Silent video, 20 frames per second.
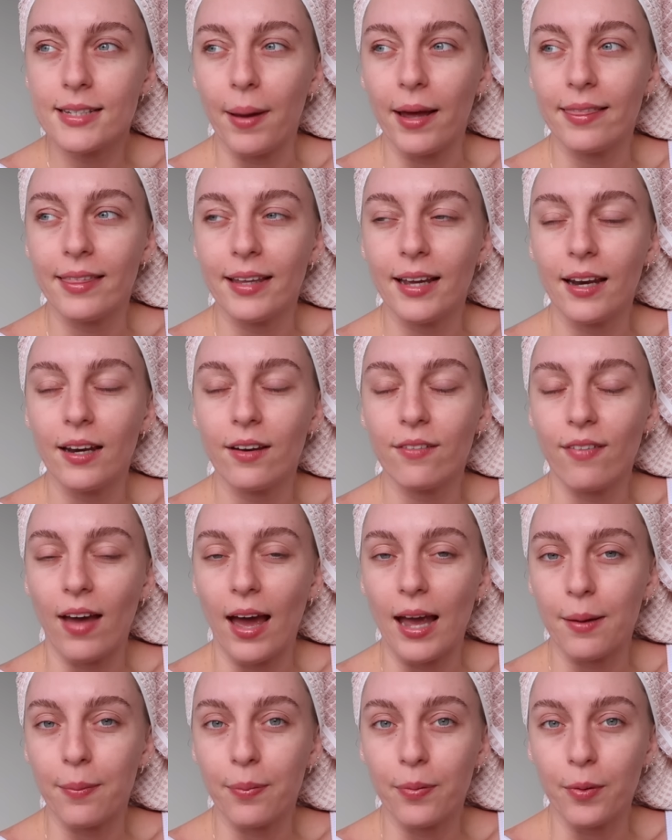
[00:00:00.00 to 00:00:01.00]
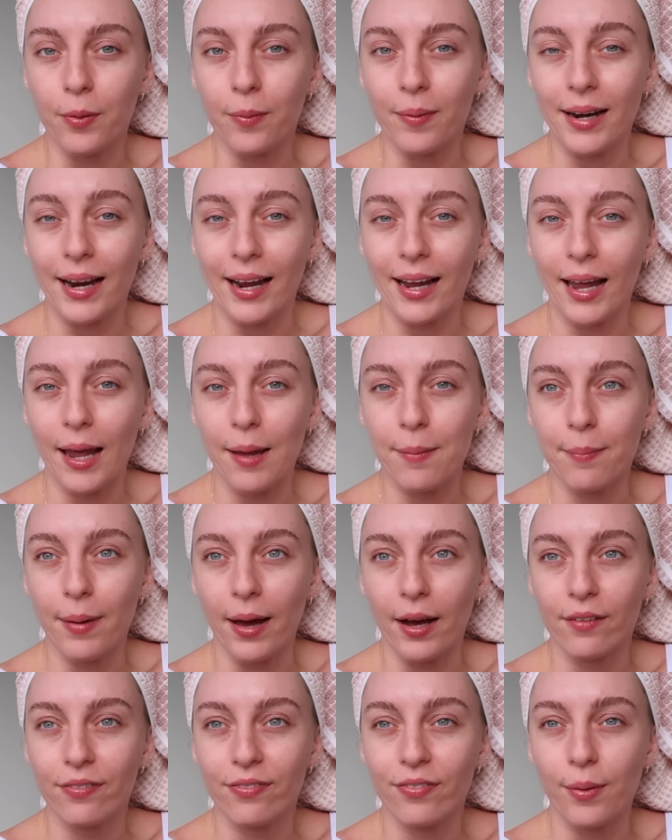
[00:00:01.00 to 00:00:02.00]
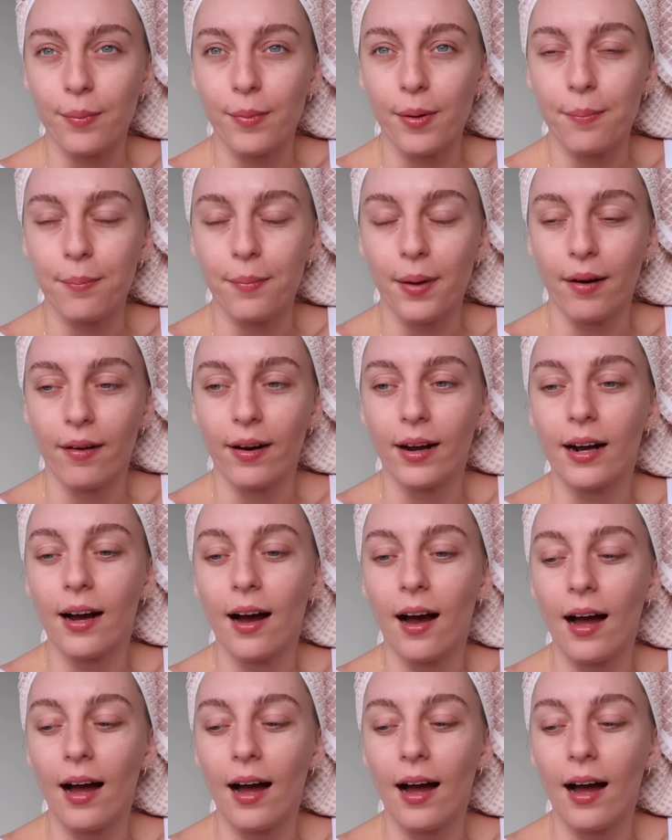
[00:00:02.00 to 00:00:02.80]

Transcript: at the end of April when I came back from America,